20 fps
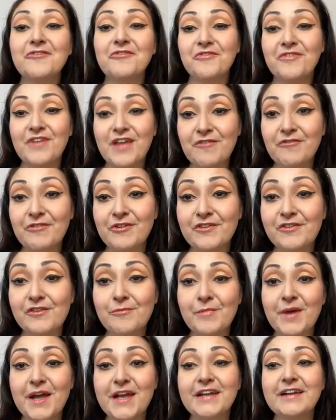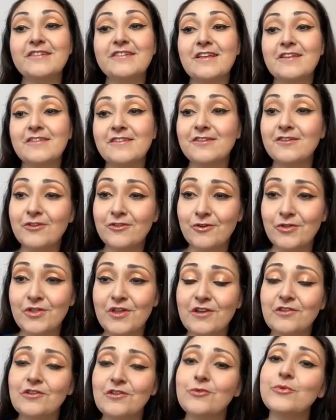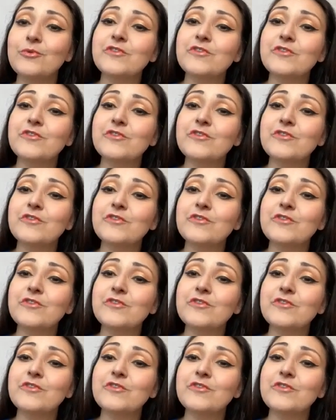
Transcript: favorites of mine, because that's another thing too,